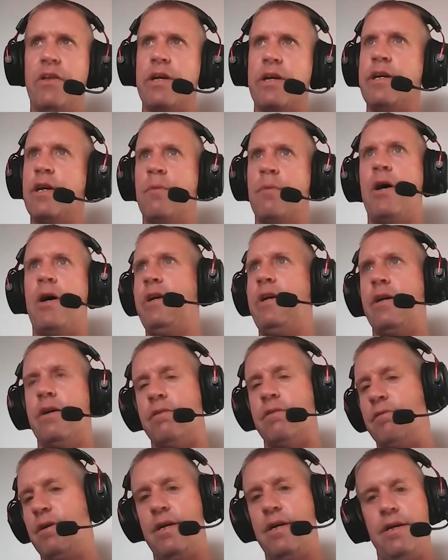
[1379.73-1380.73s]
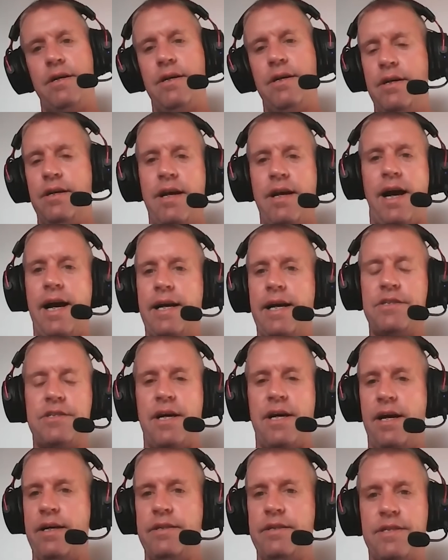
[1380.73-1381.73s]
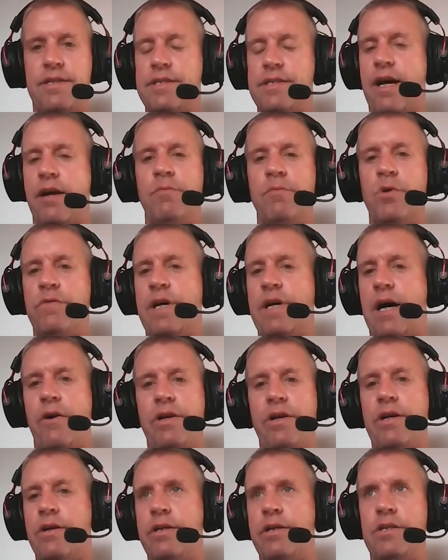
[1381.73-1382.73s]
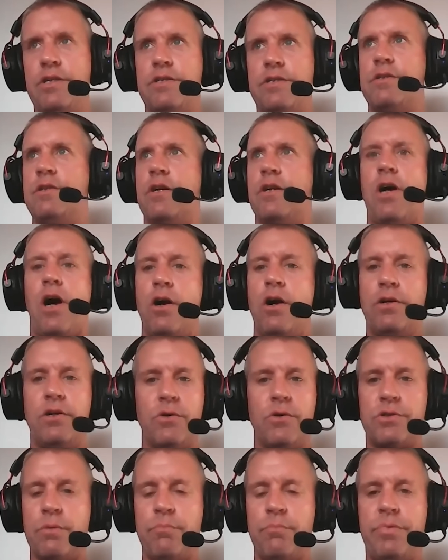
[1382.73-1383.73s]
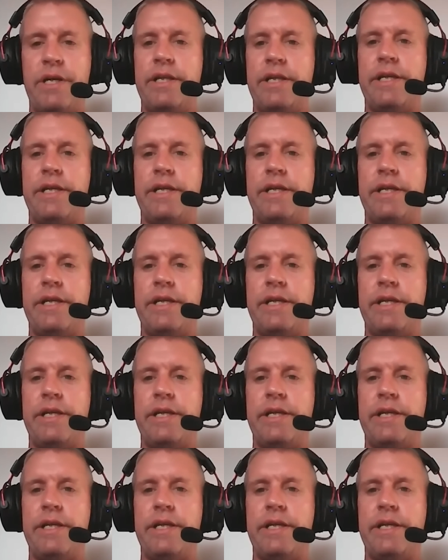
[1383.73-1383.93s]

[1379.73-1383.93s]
You come out here, I just I, since I've moved out here, you just your guard goes completely